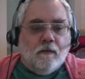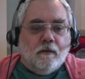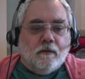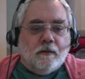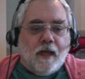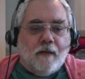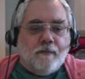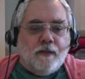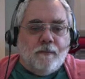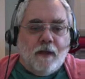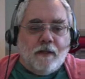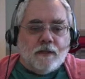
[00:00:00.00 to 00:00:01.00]

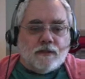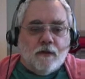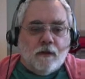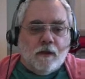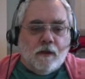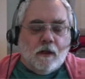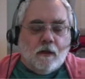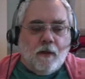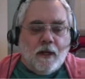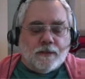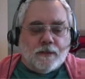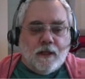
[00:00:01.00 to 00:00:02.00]
Time-dependent Schrodinger
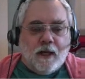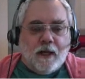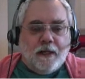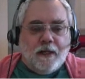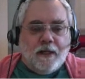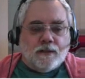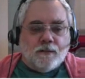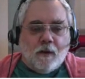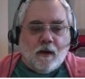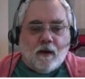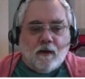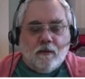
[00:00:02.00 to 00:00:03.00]
equation, IH
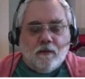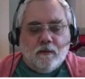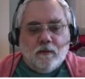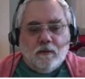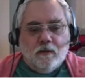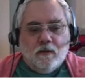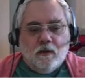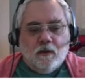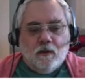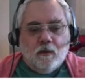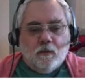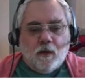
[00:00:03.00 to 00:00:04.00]
bar,
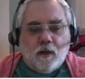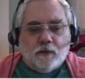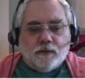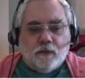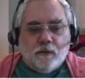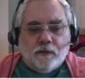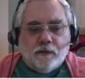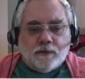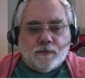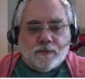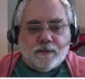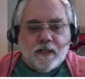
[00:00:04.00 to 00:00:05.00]
partial with
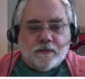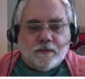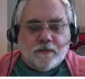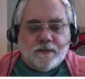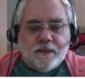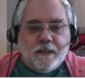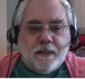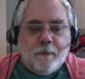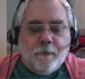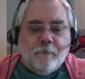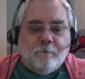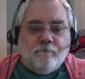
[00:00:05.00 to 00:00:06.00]
respect to t
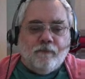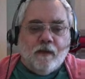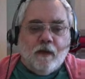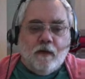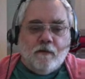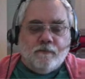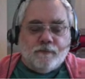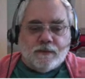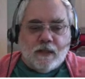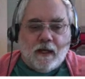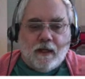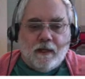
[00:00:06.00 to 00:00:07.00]
of
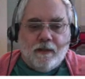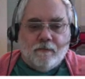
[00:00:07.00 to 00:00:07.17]
psi.